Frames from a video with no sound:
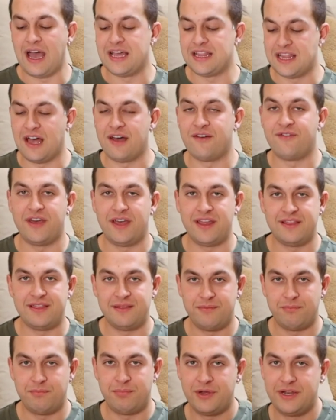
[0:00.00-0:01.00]
I love
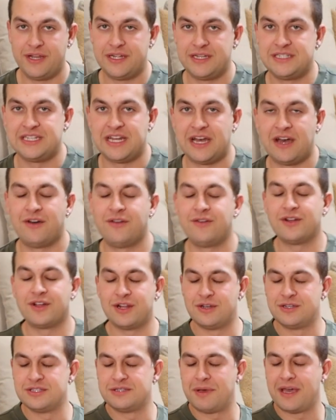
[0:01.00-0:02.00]
it.
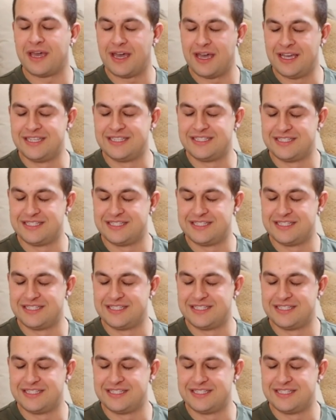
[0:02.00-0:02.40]
Close my eyes.